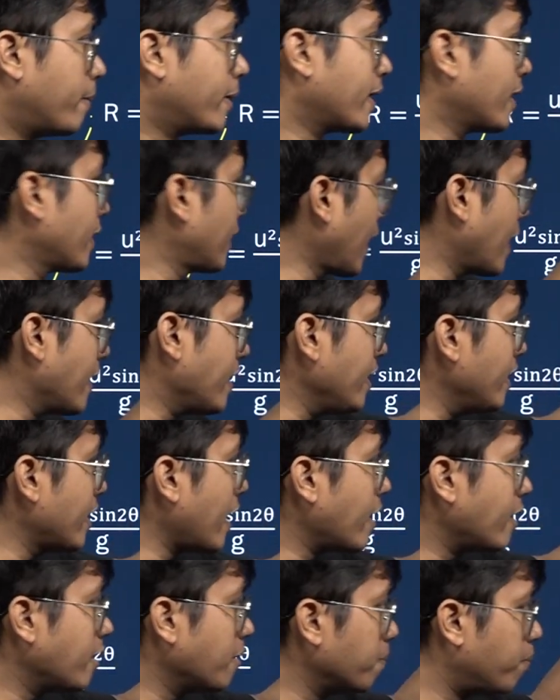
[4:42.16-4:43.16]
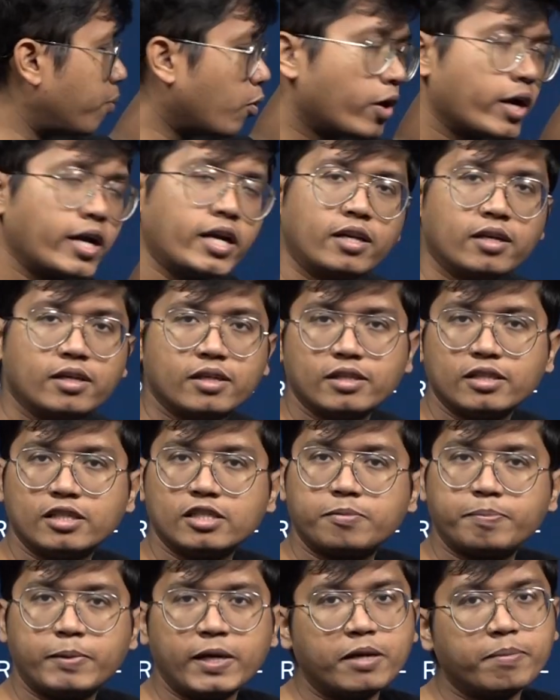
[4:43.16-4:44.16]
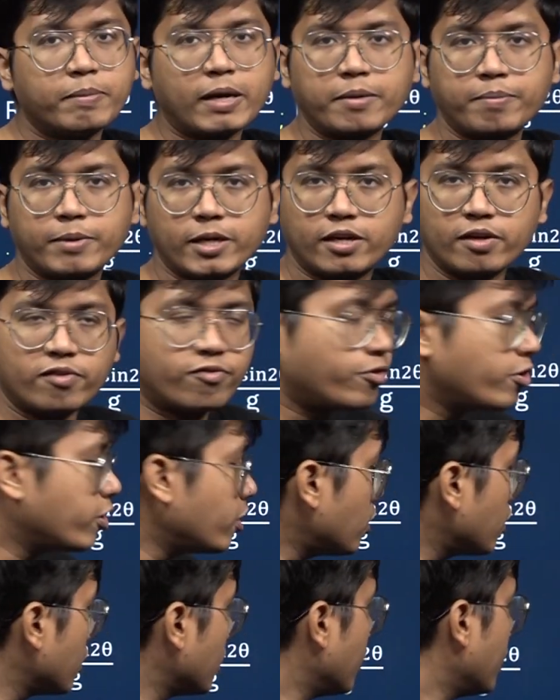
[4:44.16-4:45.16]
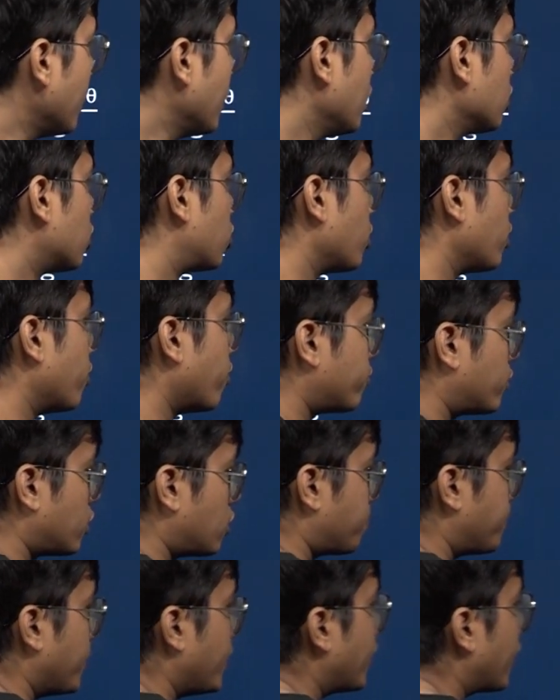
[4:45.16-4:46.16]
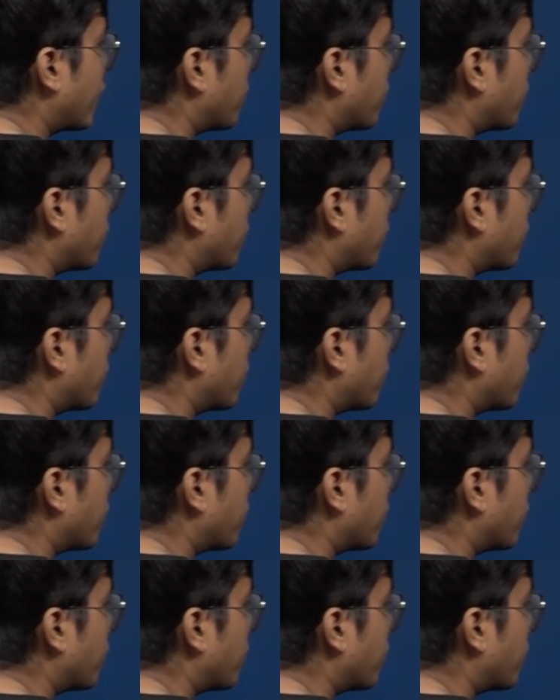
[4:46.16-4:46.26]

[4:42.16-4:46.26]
but at any random point the speed might be different. So you have the speed